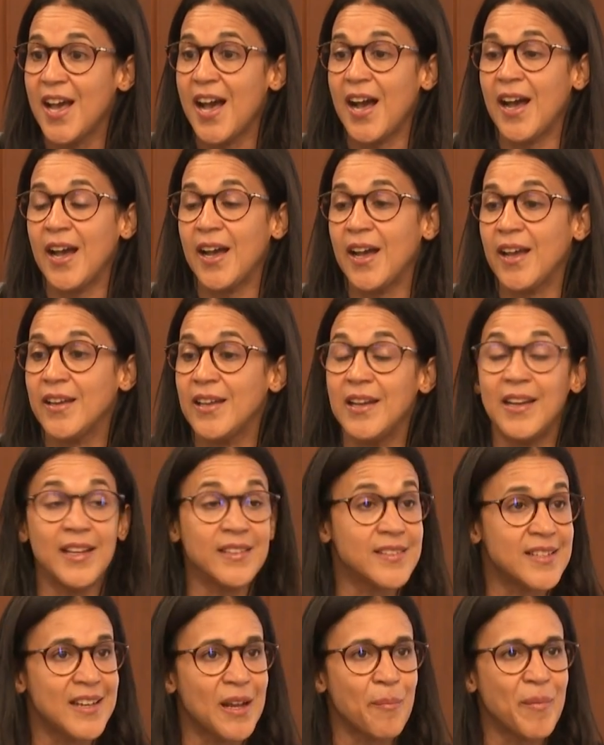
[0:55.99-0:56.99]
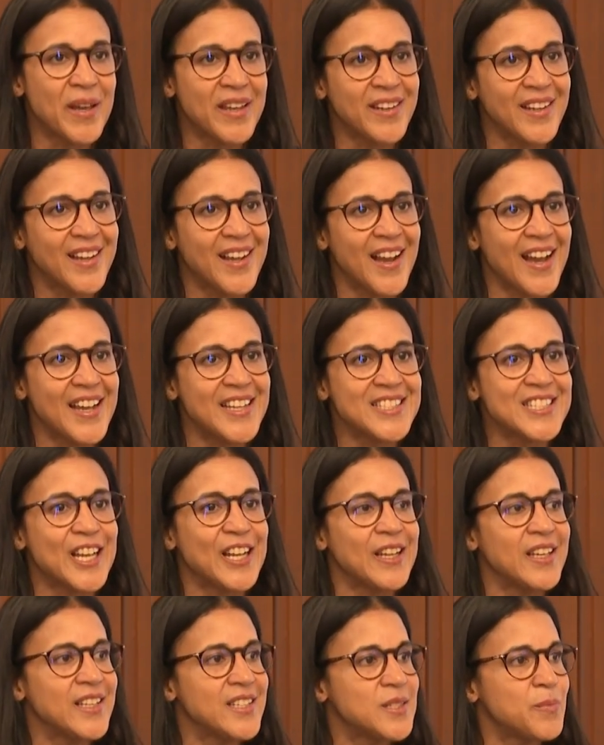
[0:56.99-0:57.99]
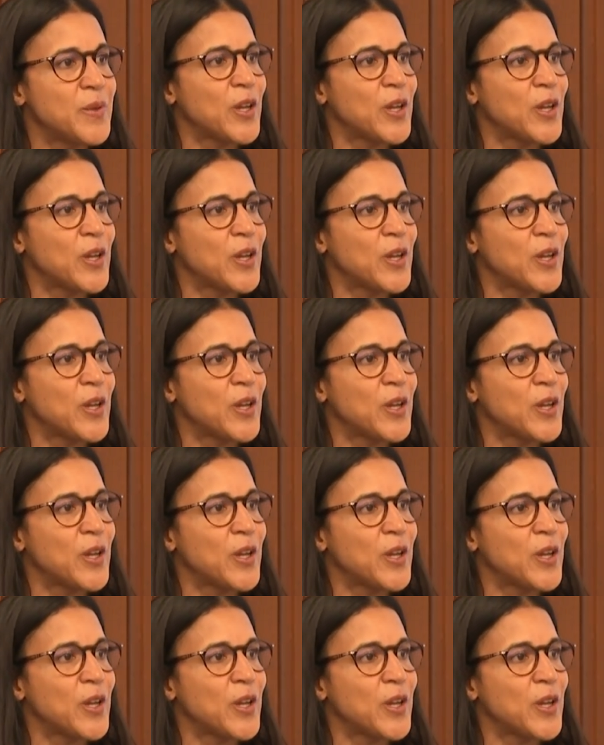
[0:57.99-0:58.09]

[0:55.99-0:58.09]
and in Latin America is